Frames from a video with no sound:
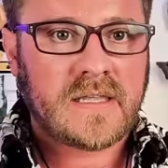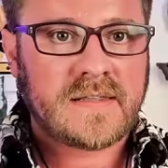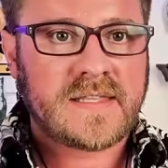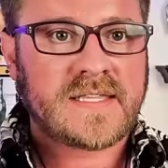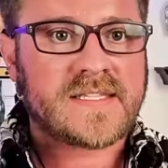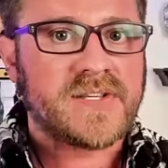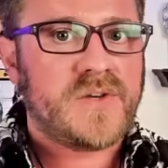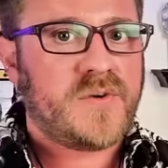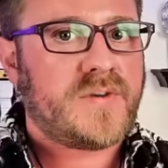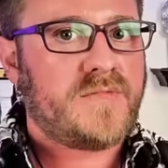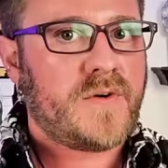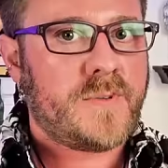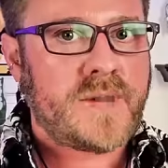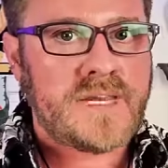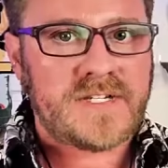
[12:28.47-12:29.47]
This new
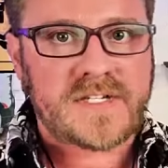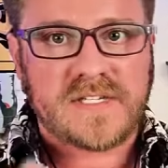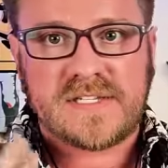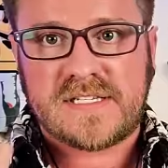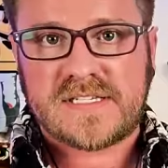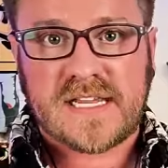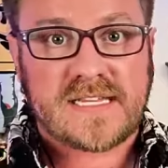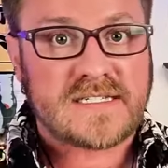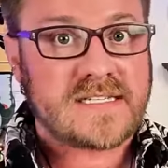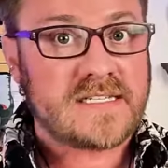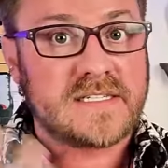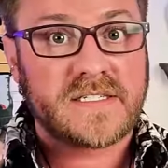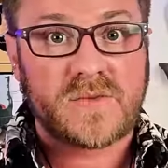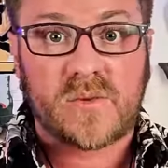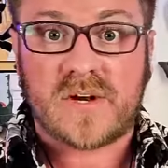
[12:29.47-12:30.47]
information, these
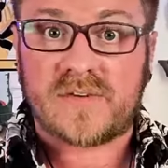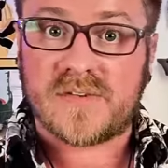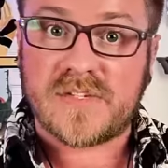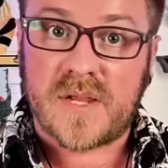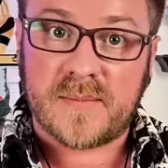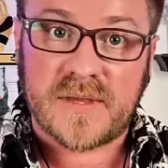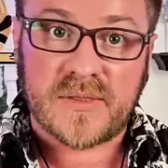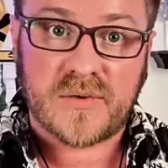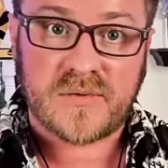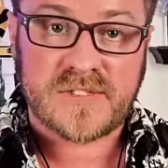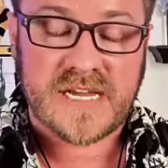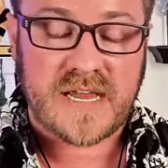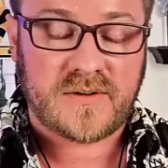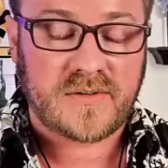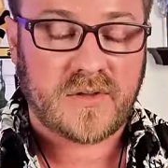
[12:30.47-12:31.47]
ideas, whatever's coming through
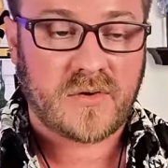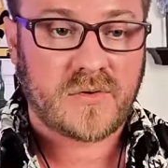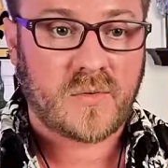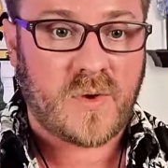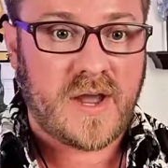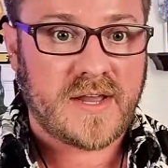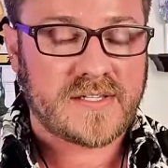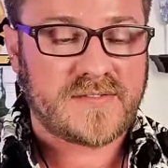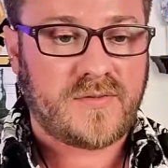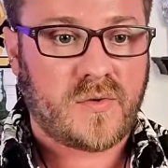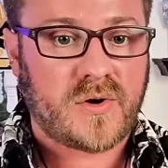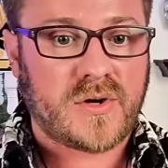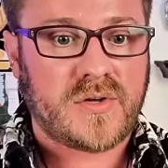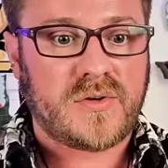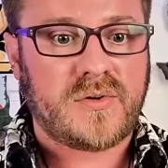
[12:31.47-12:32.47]
download-wise
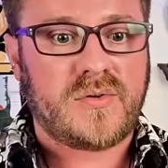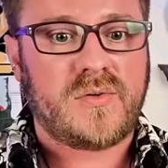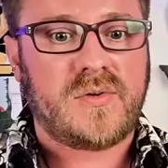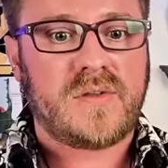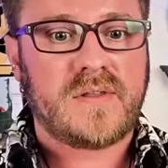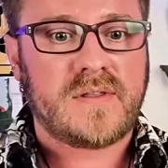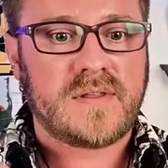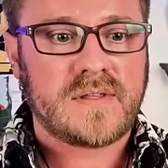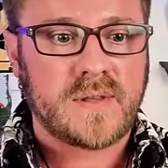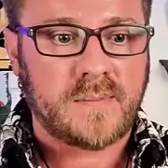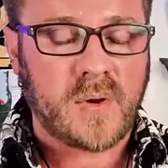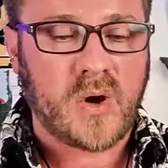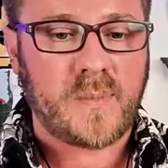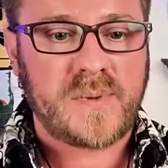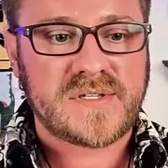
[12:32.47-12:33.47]
for you, the
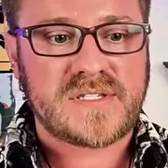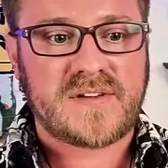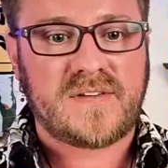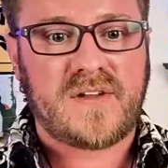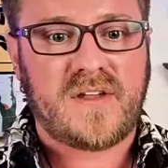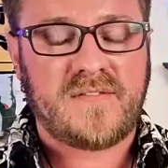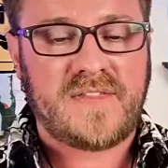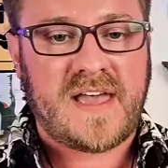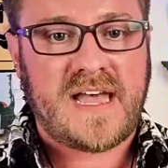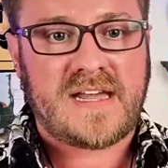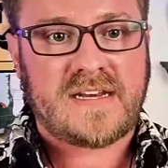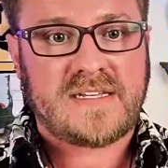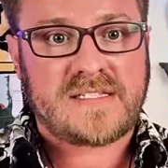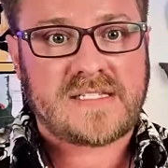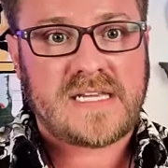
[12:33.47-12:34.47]
purpose of that
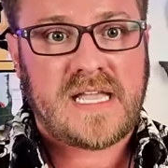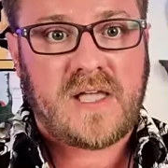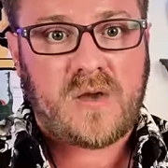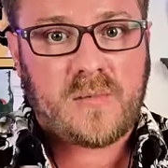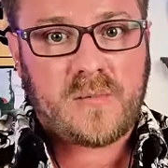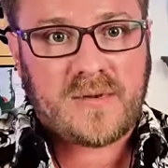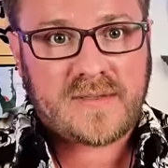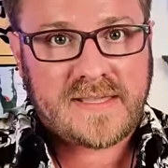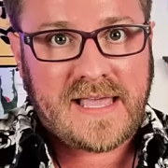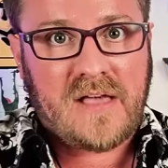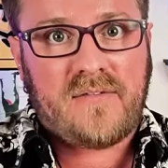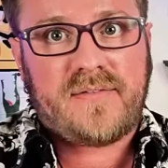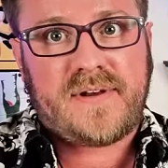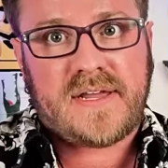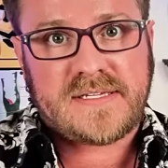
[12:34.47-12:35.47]
is to help
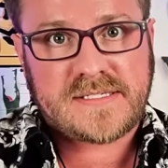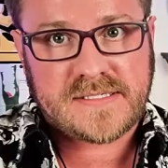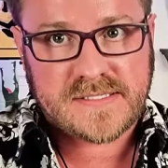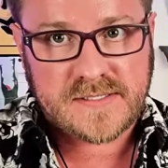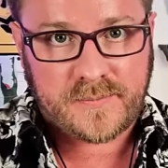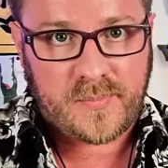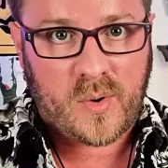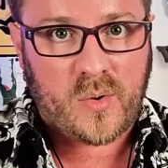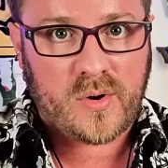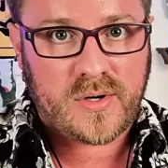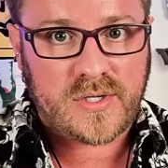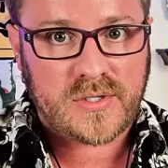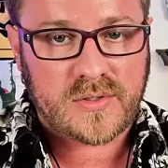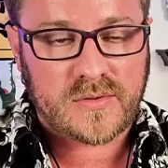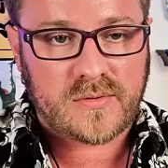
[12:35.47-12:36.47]
galvanize and support
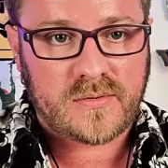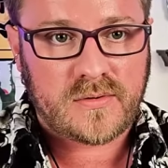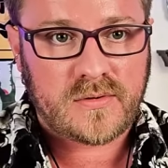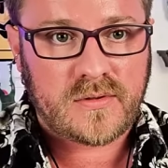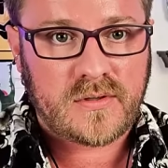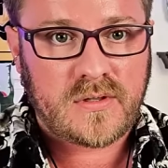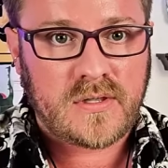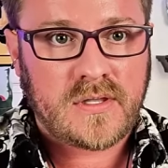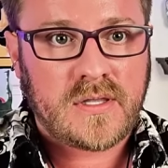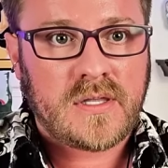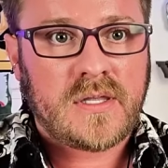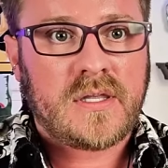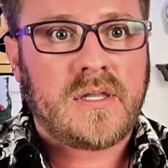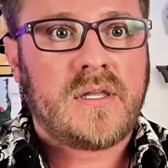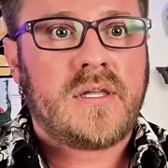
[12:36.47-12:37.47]
you
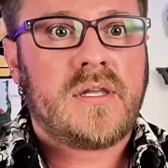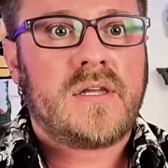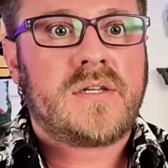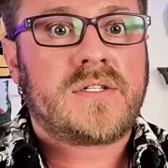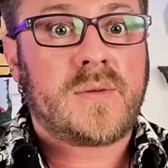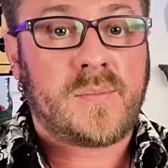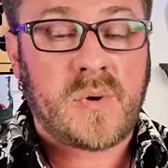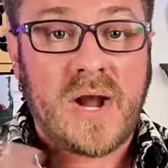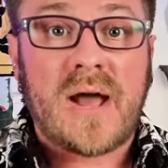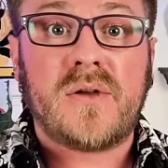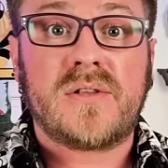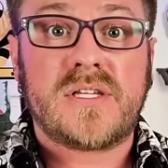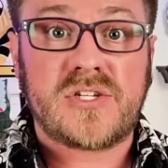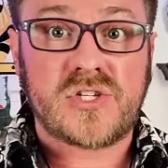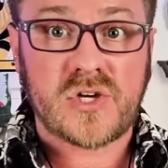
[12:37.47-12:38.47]
to
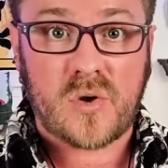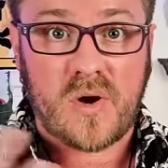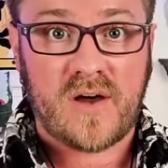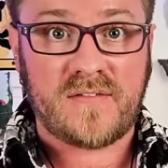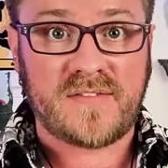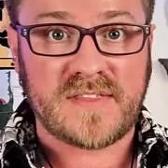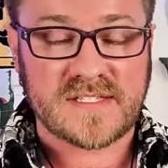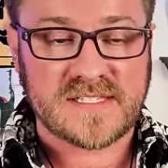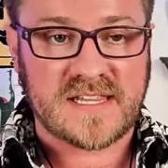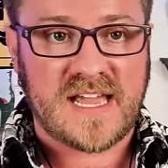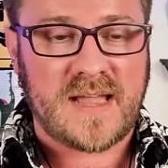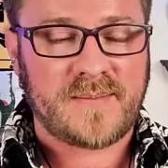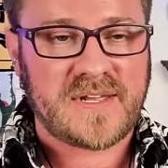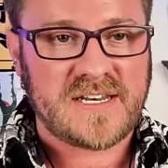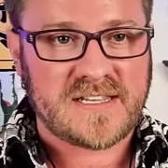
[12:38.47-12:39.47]
proudly show off this light.
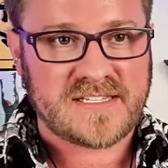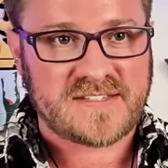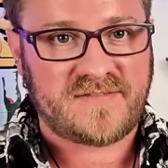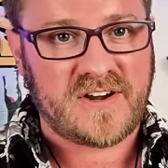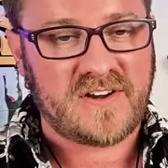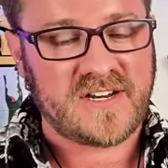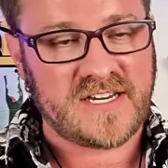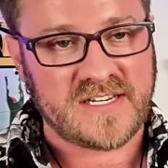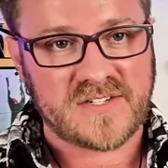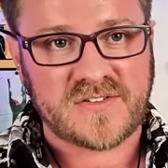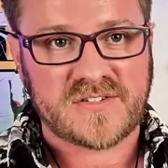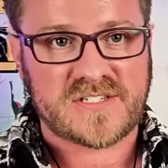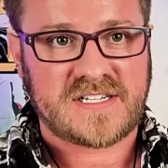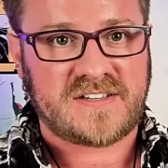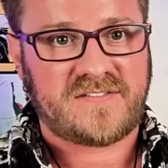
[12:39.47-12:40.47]
I'm getting this very
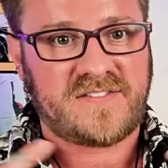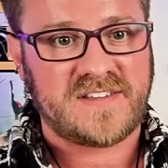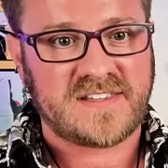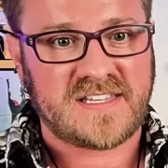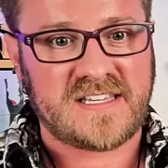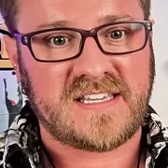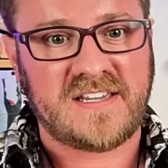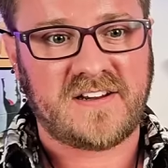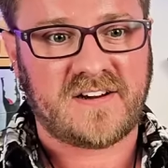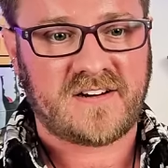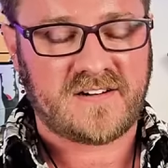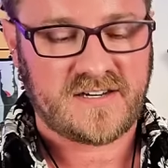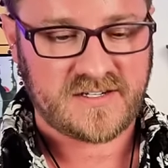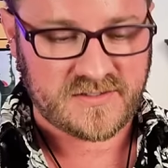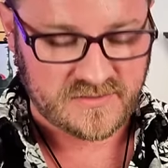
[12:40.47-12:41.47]
interesting feeling here.
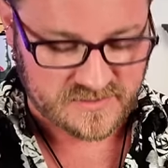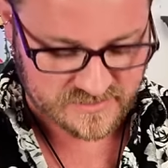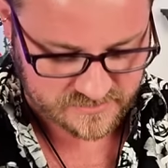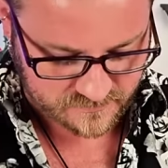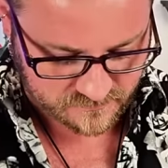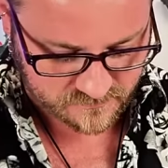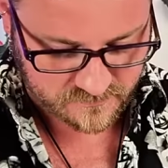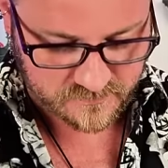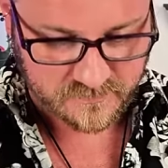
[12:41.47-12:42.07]
Interesting.